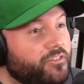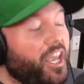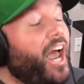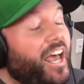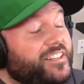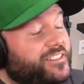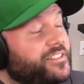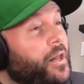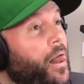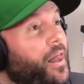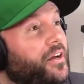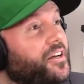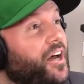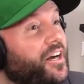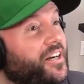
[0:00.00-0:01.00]
Yes!
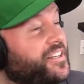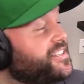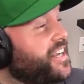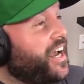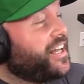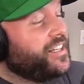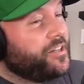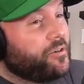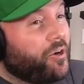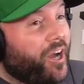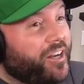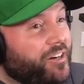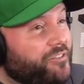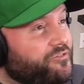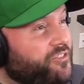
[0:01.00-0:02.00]
Got it exactly right on